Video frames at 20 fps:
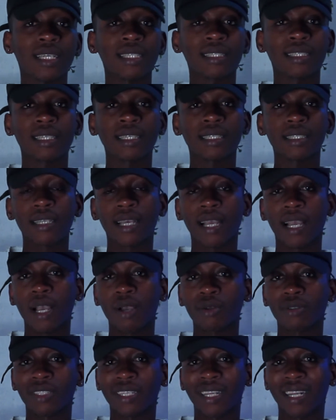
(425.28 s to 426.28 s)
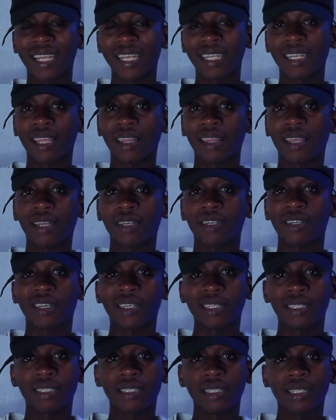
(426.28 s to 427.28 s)
a cent account rather than
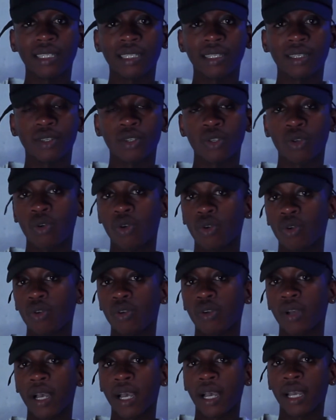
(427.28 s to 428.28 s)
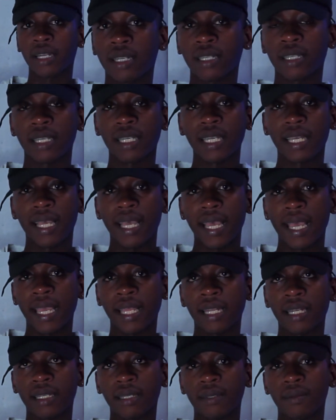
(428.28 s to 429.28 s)
risking your
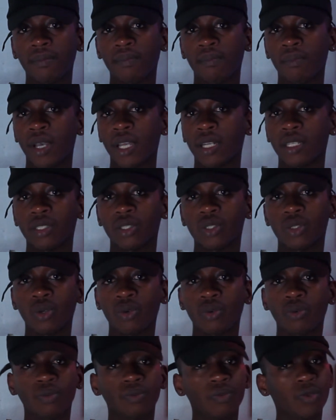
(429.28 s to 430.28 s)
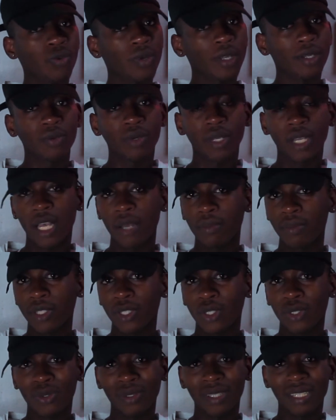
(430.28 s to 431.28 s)
hard-earned money. So when you come
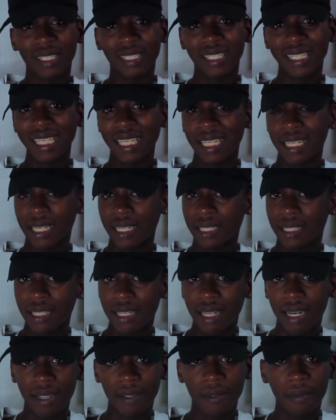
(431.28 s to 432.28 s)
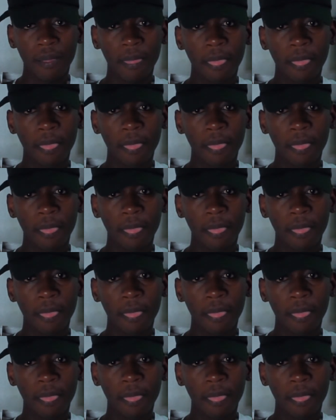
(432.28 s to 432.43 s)
into this industry,